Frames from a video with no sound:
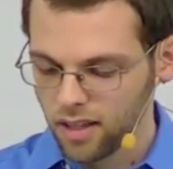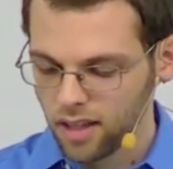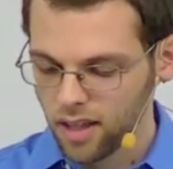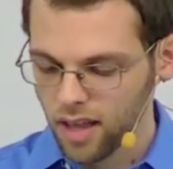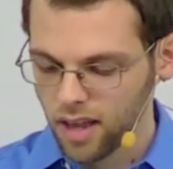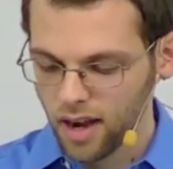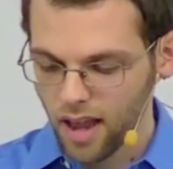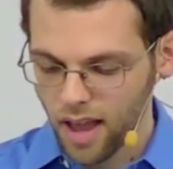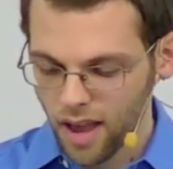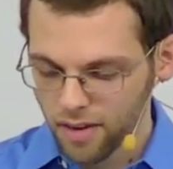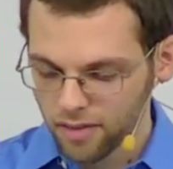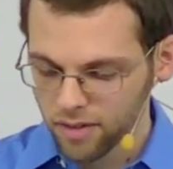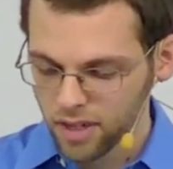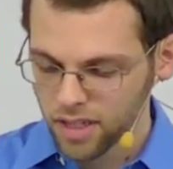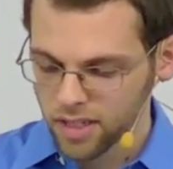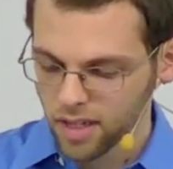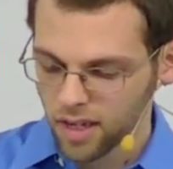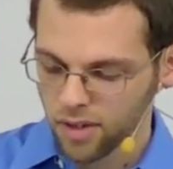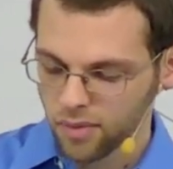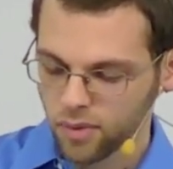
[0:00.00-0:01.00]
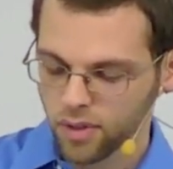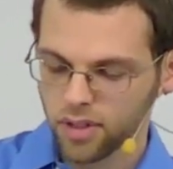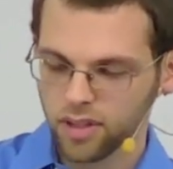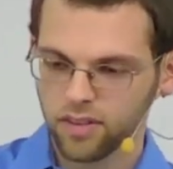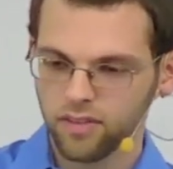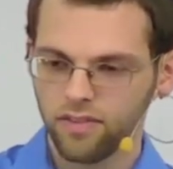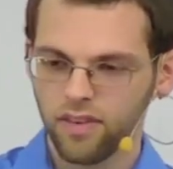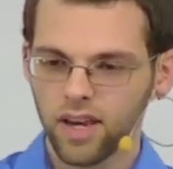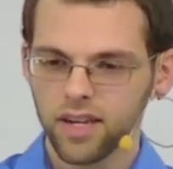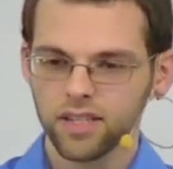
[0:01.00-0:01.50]
and every tongue will
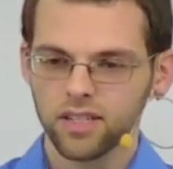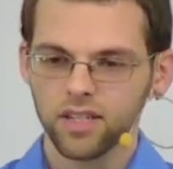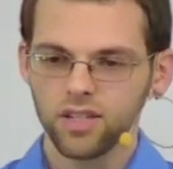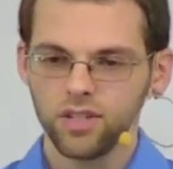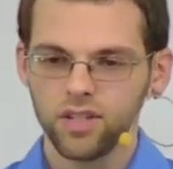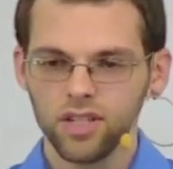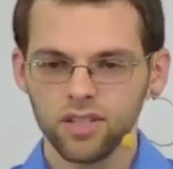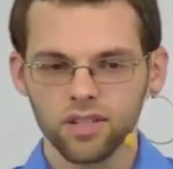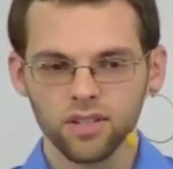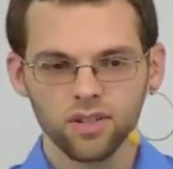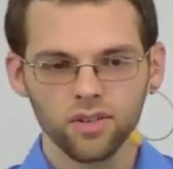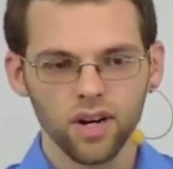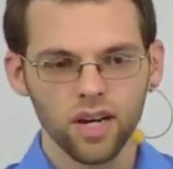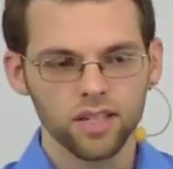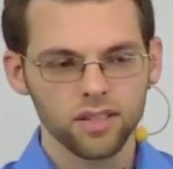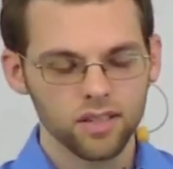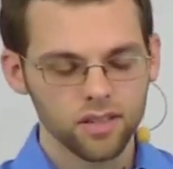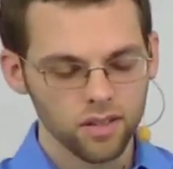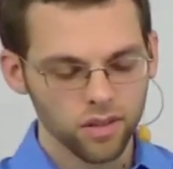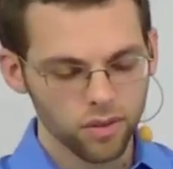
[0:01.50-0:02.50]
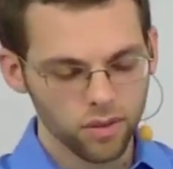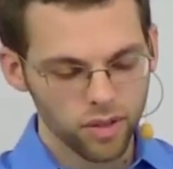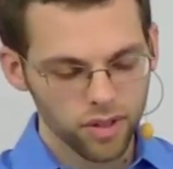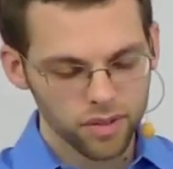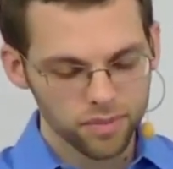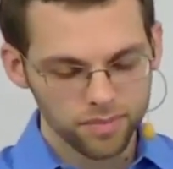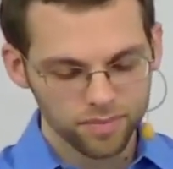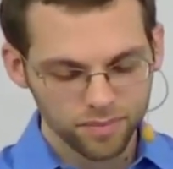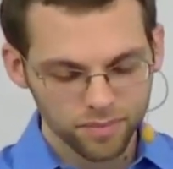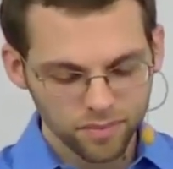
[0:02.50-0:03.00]
confess that Jesus Christ is
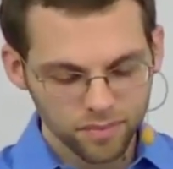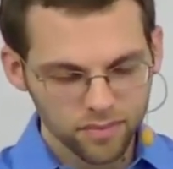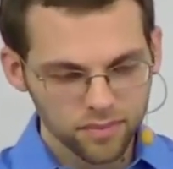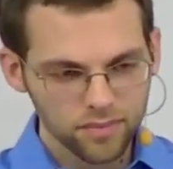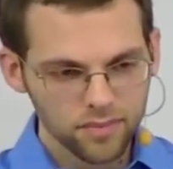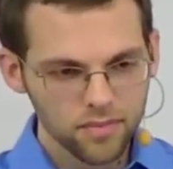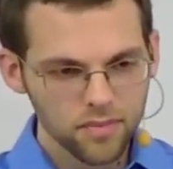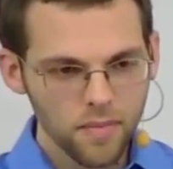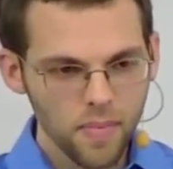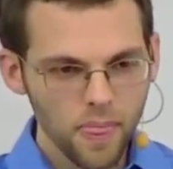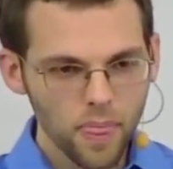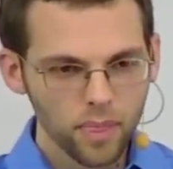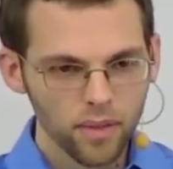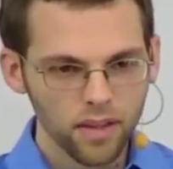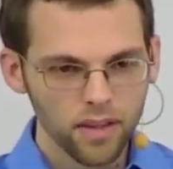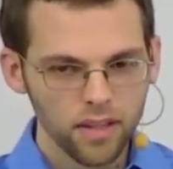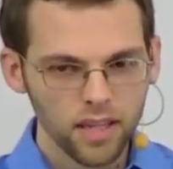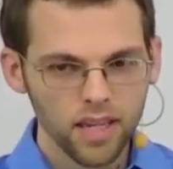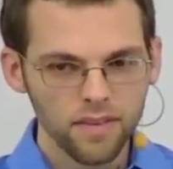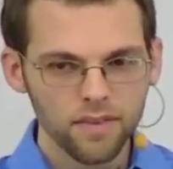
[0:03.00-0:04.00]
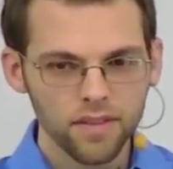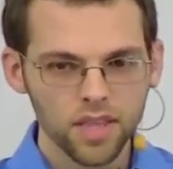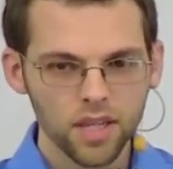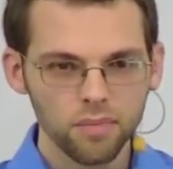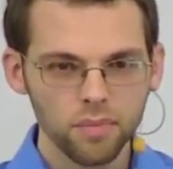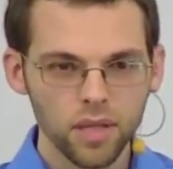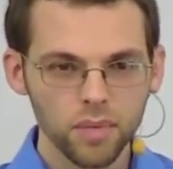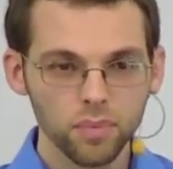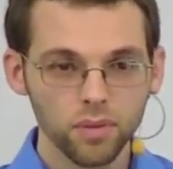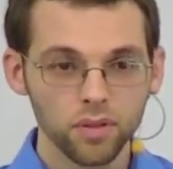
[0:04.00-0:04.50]
Lord. Even the
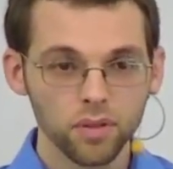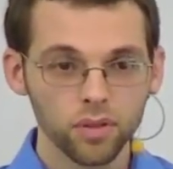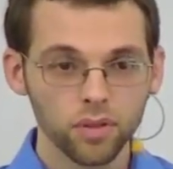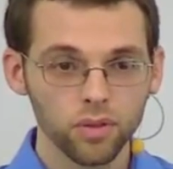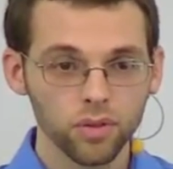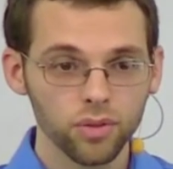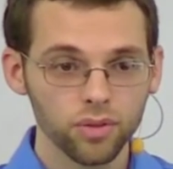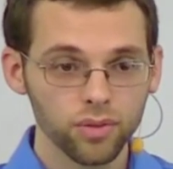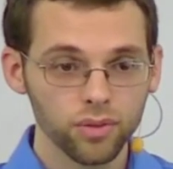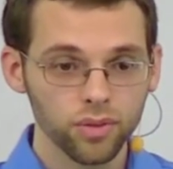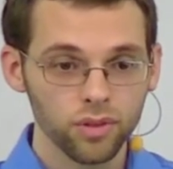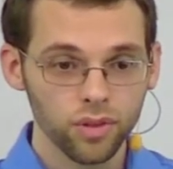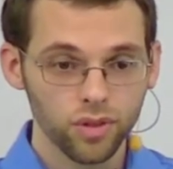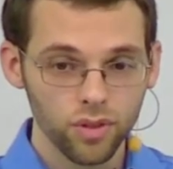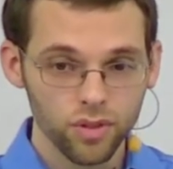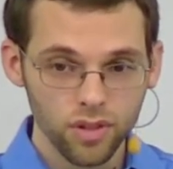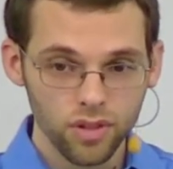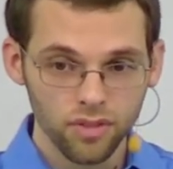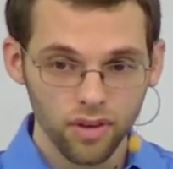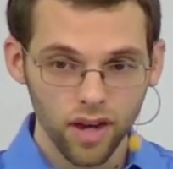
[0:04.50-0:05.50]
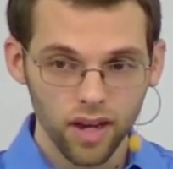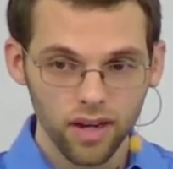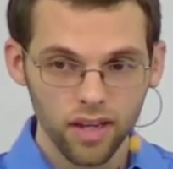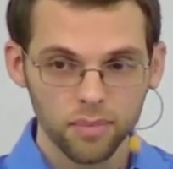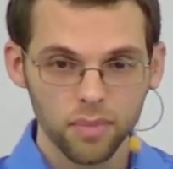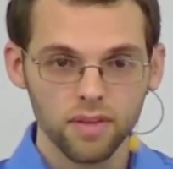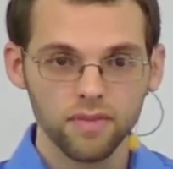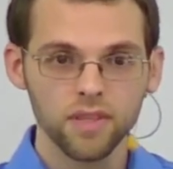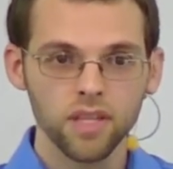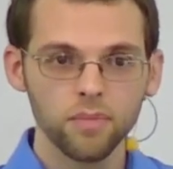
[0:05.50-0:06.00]
people who crucified
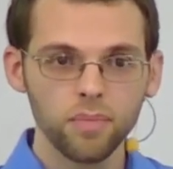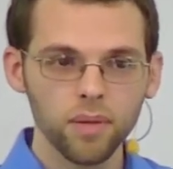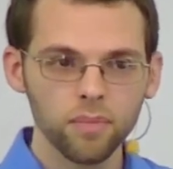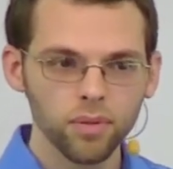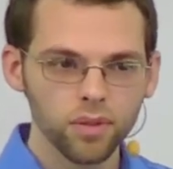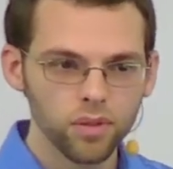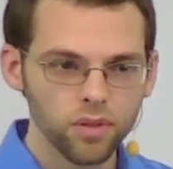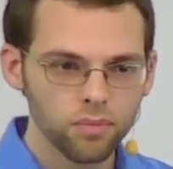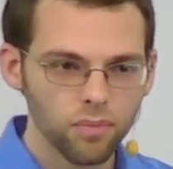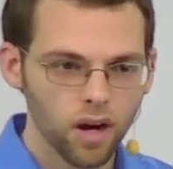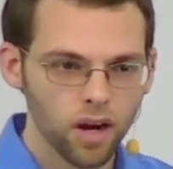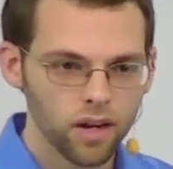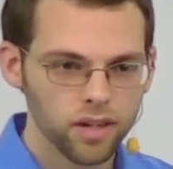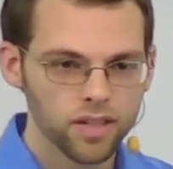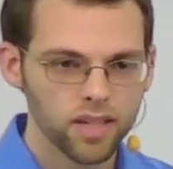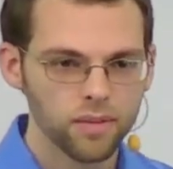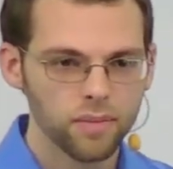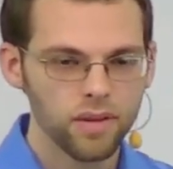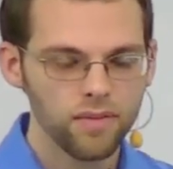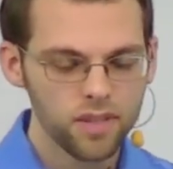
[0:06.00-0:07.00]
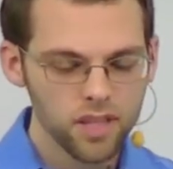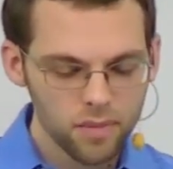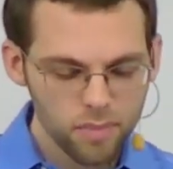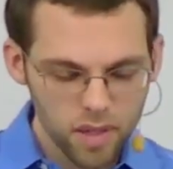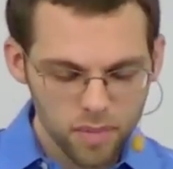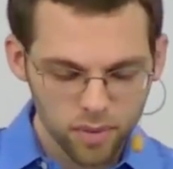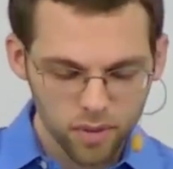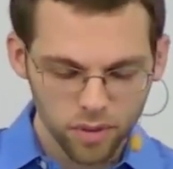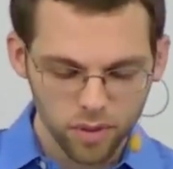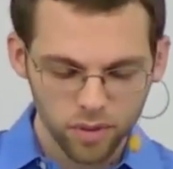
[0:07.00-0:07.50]
him, even the people who mocked him, even the
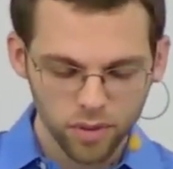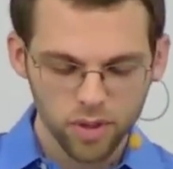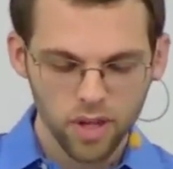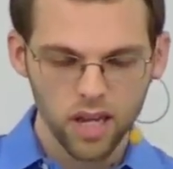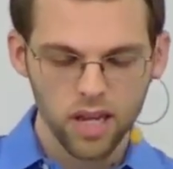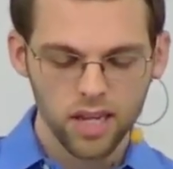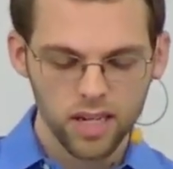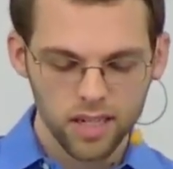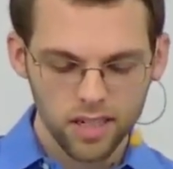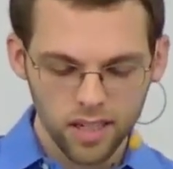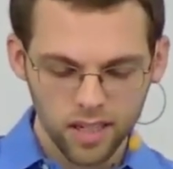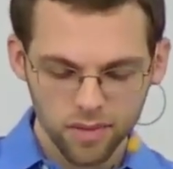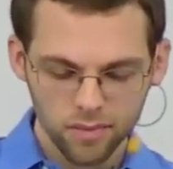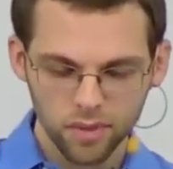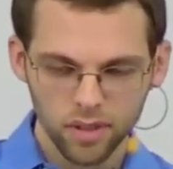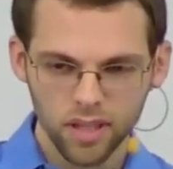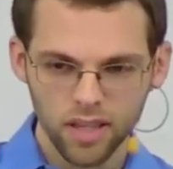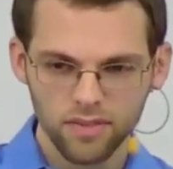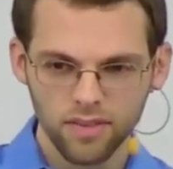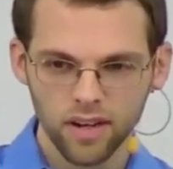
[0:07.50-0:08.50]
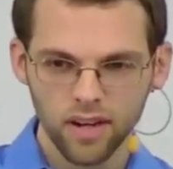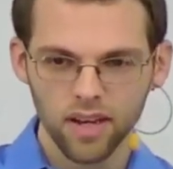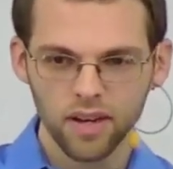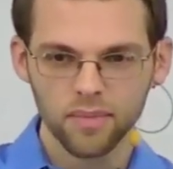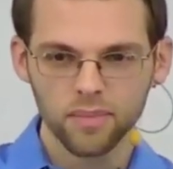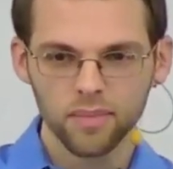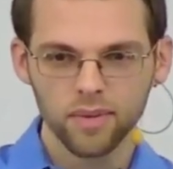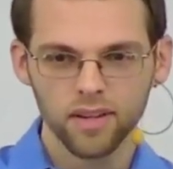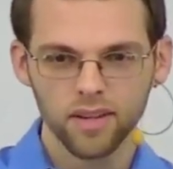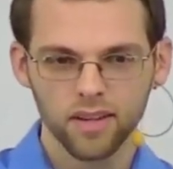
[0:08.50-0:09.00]
people who didn't believe in
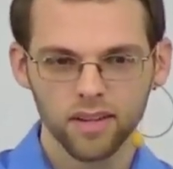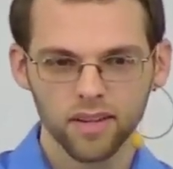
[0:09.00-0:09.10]
him